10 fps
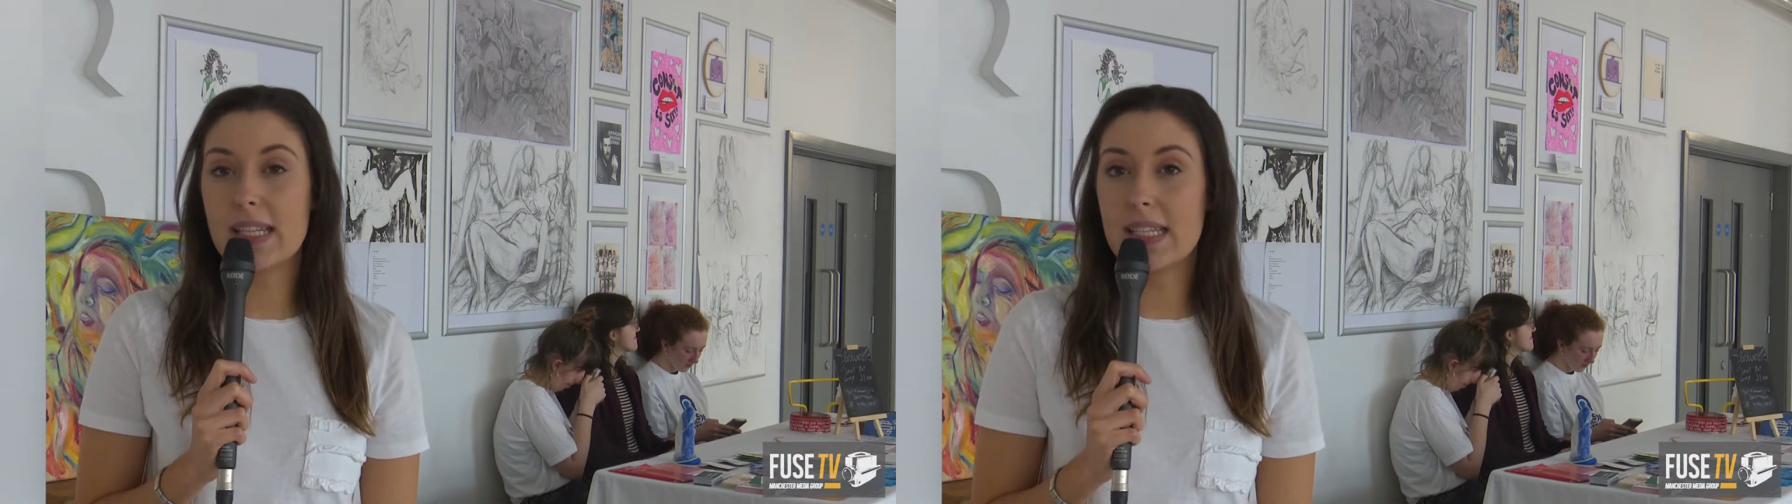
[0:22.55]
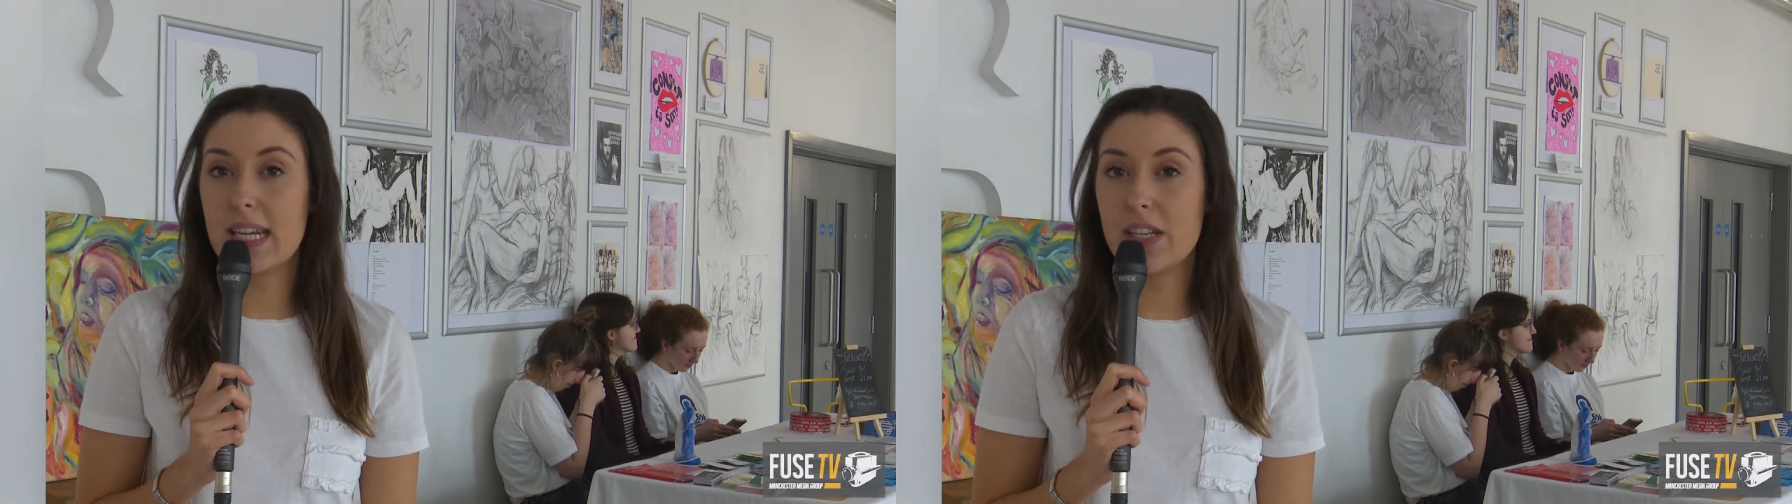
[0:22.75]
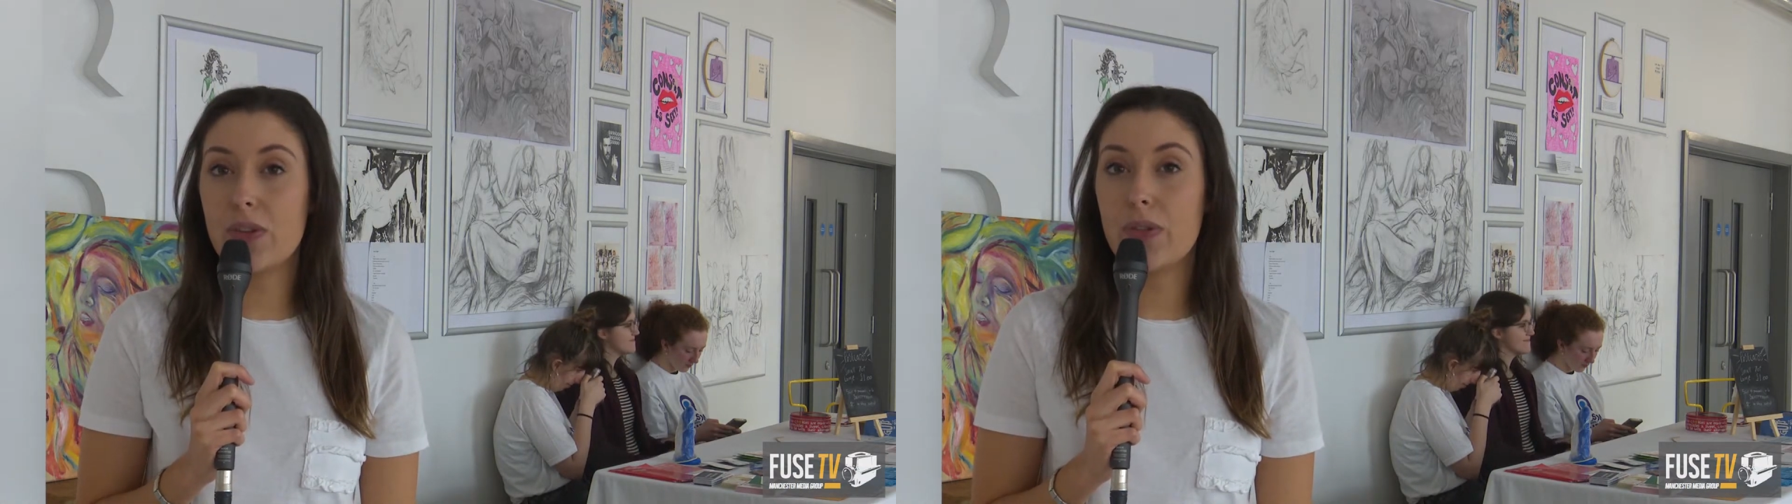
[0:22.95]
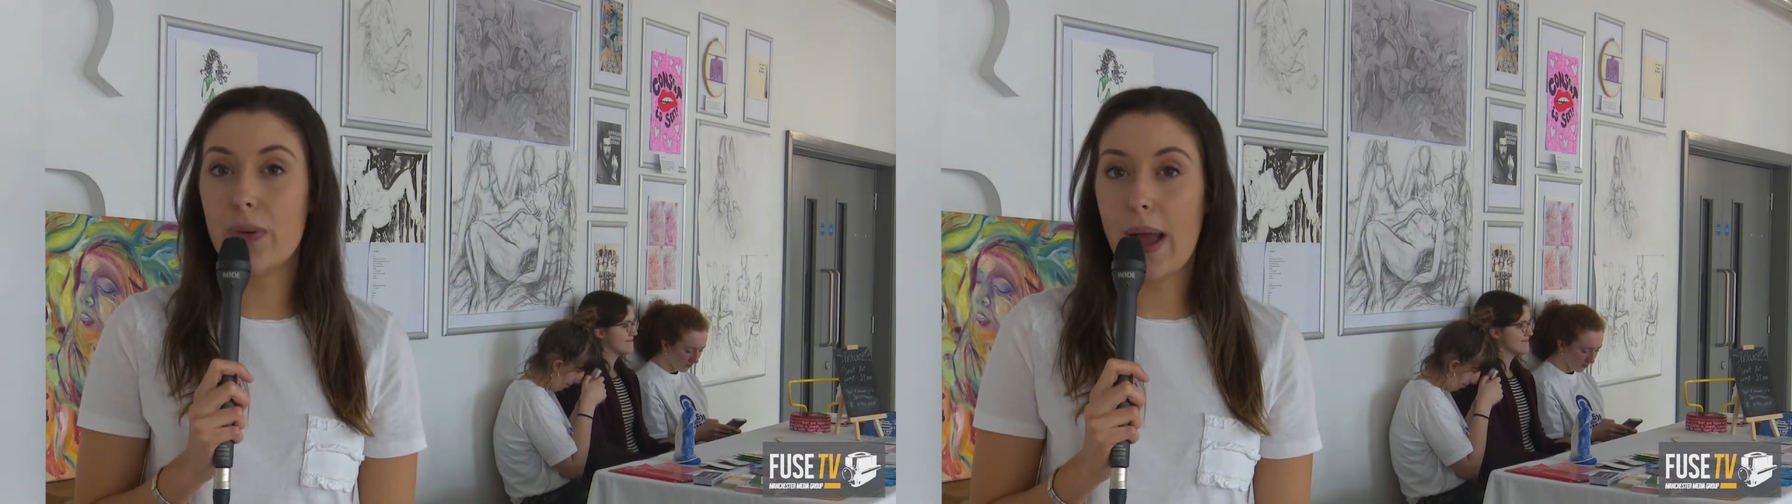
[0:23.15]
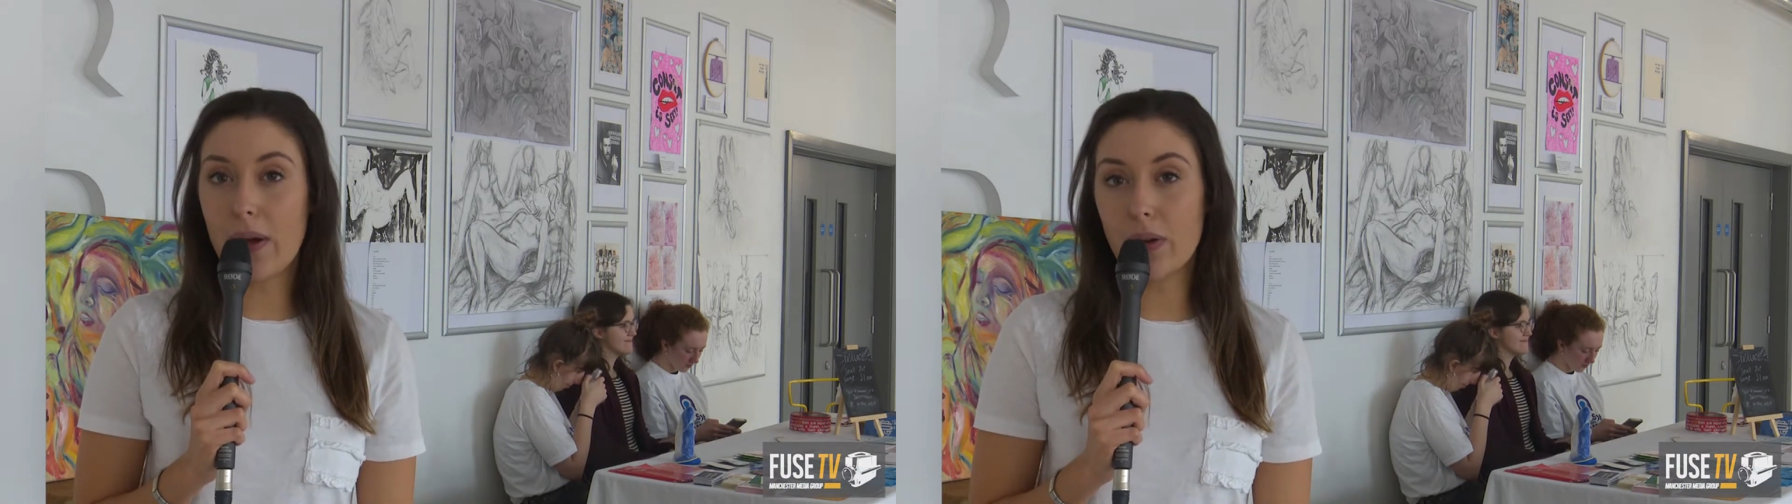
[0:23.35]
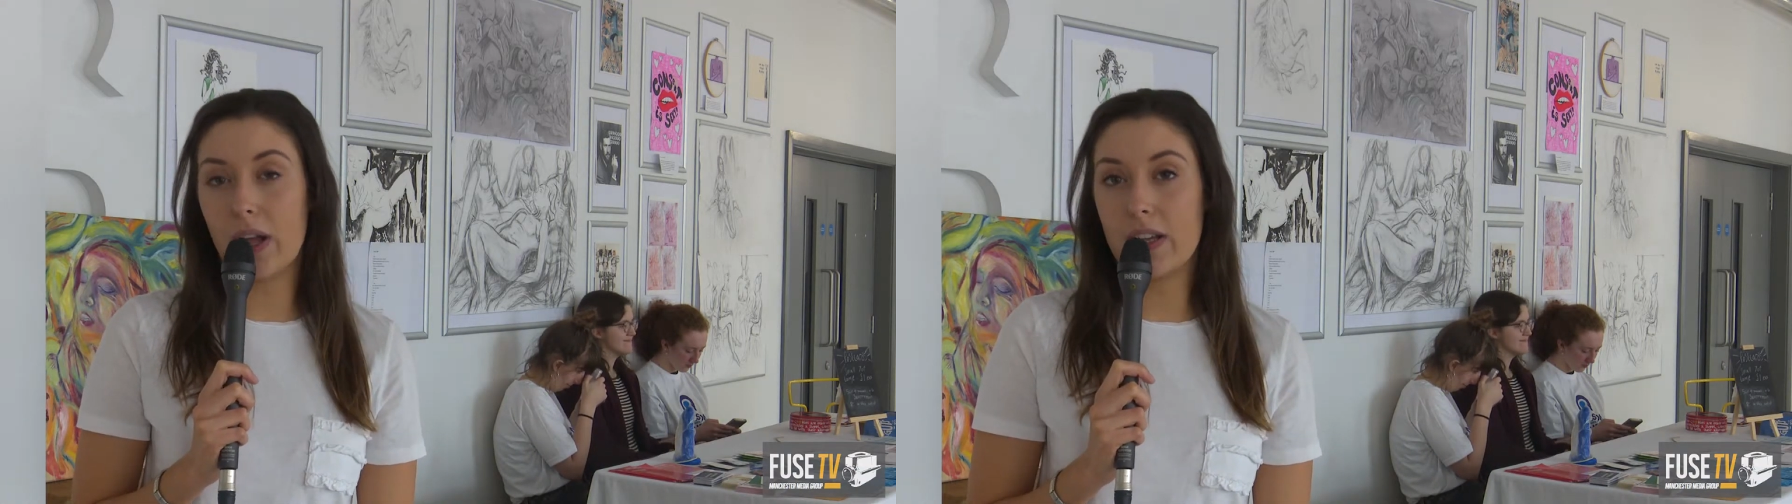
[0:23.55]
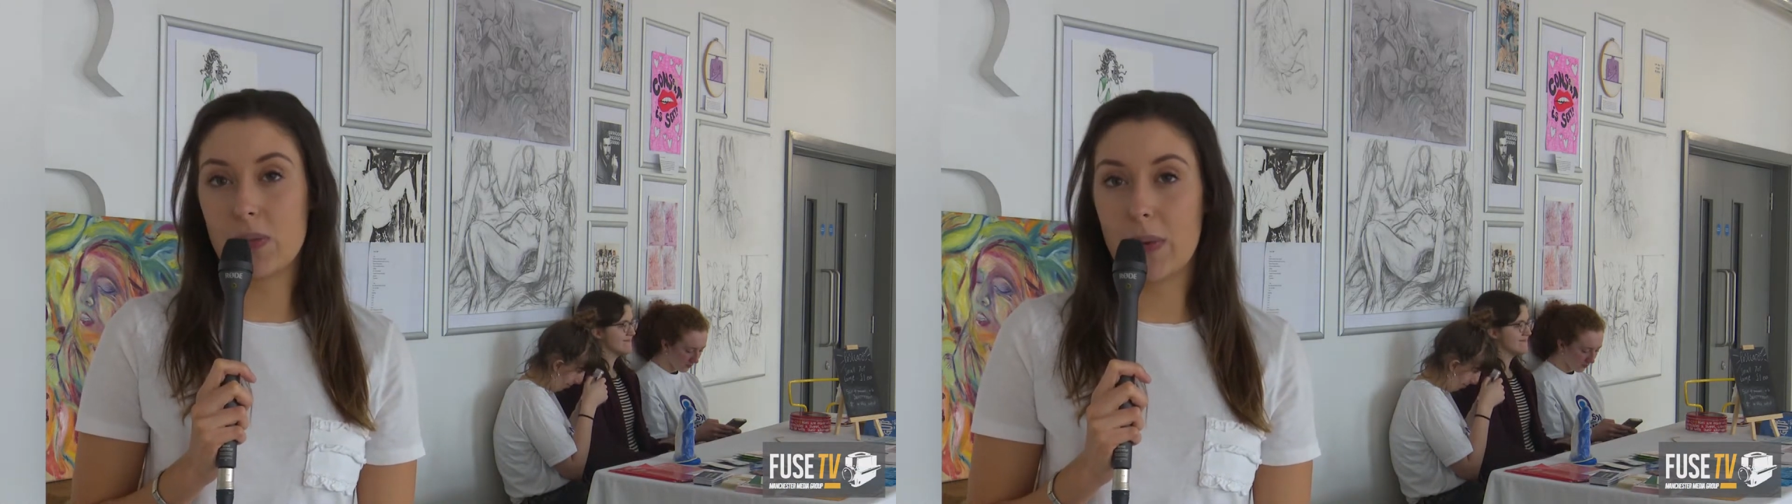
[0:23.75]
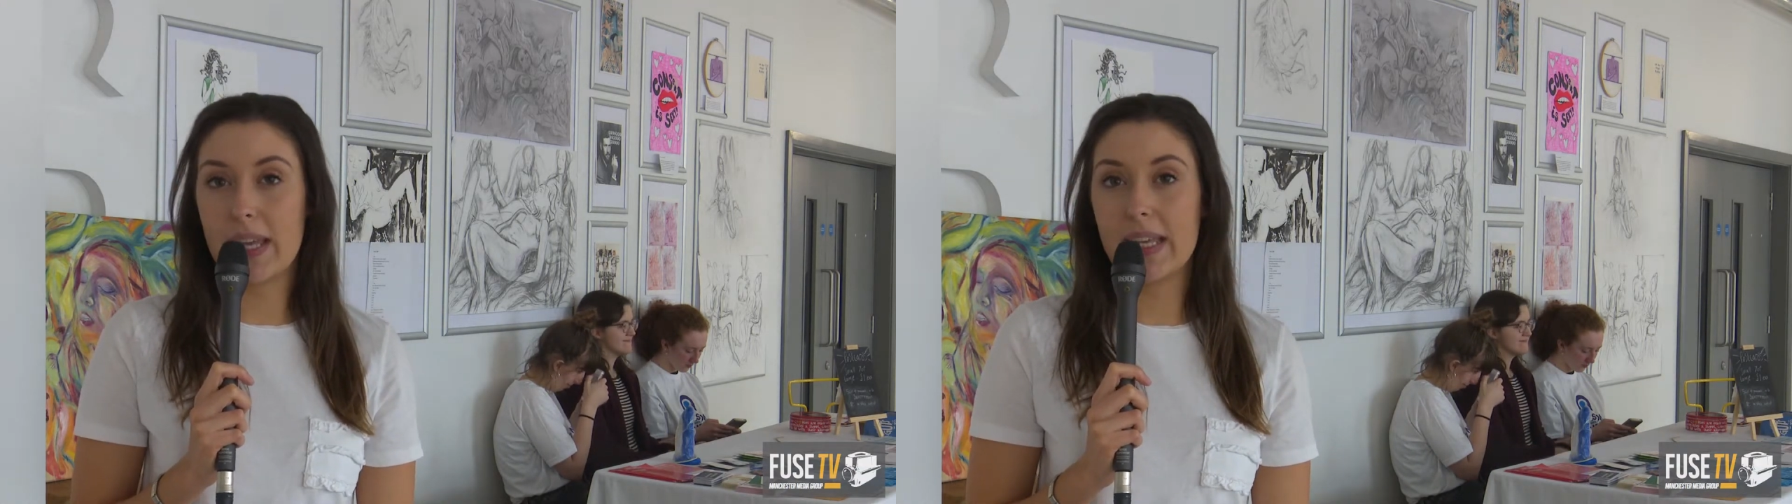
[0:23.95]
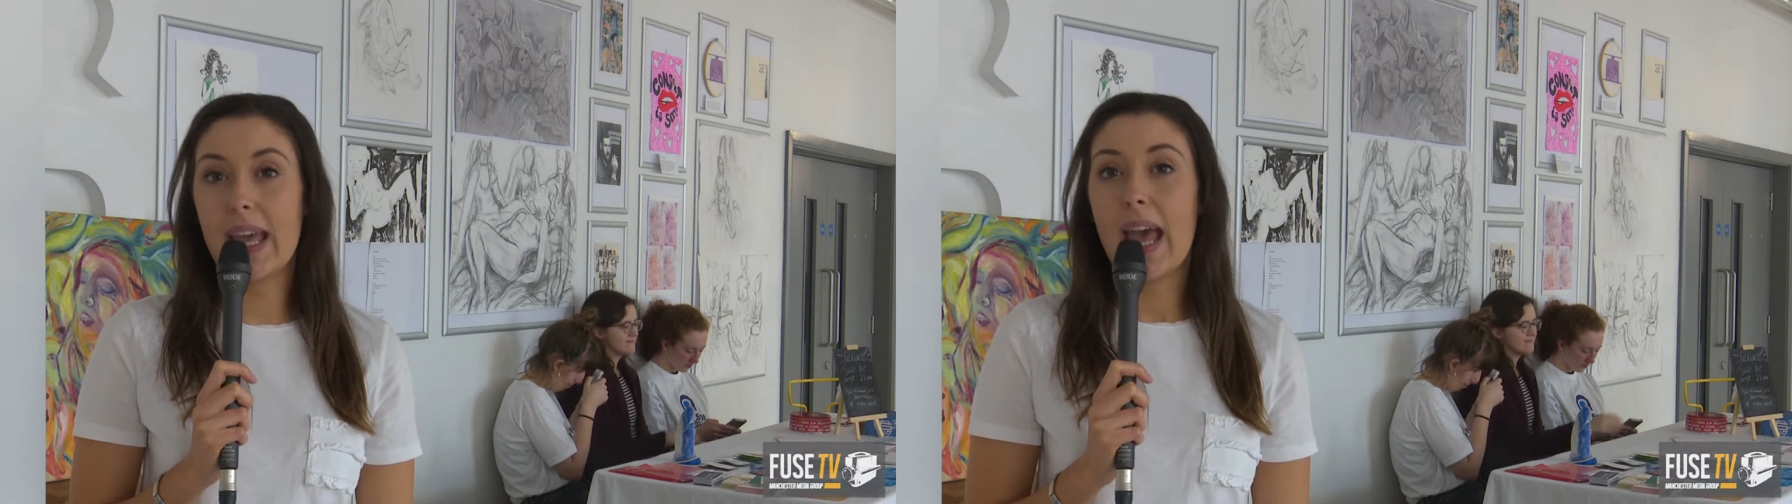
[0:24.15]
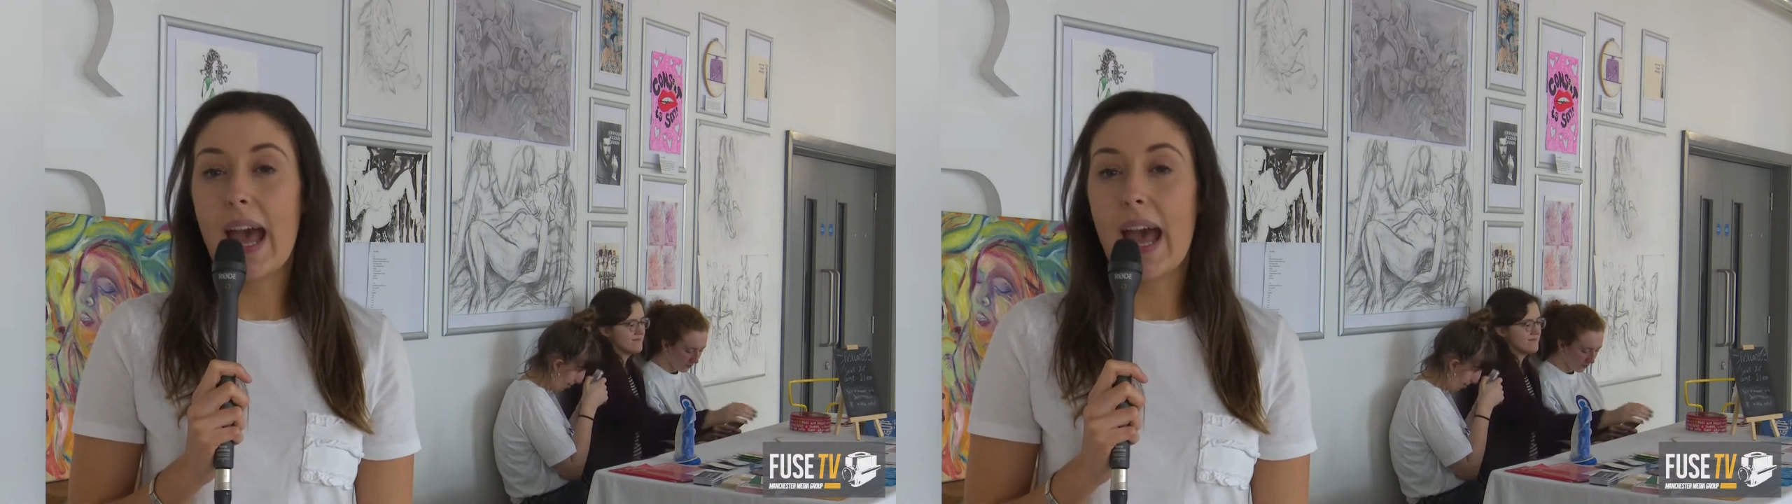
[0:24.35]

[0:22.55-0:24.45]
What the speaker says: continued throughout last week